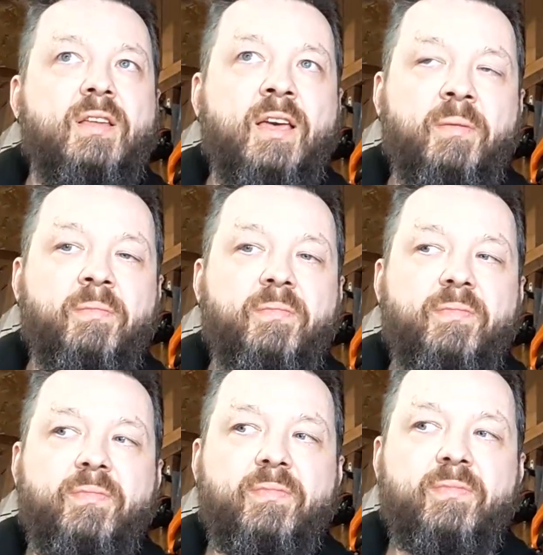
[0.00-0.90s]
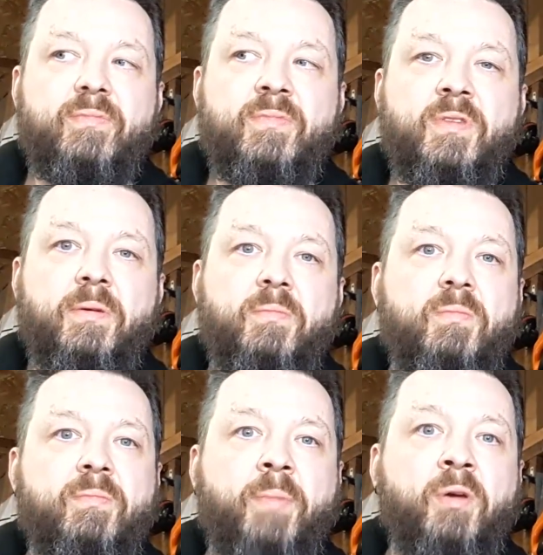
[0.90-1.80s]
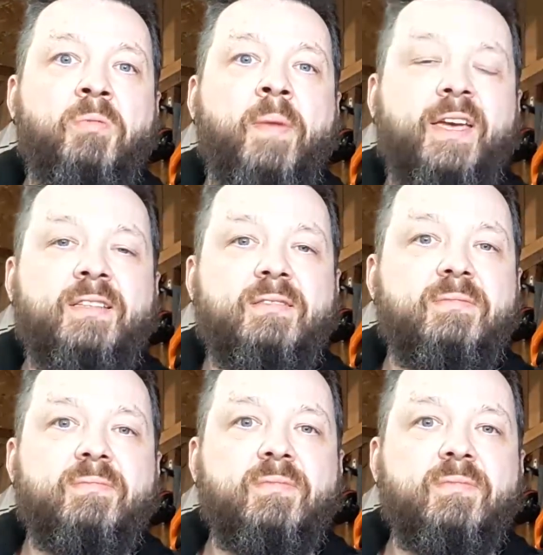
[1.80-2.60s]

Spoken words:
that both makes